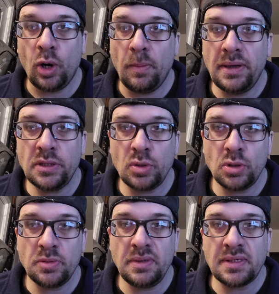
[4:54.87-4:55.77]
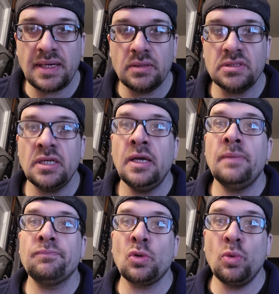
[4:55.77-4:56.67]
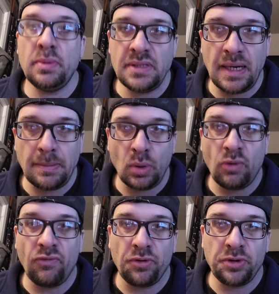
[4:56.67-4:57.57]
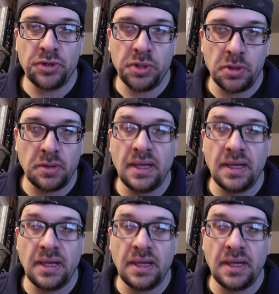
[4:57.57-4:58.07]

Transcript: All my social media accounts will be down below for sure.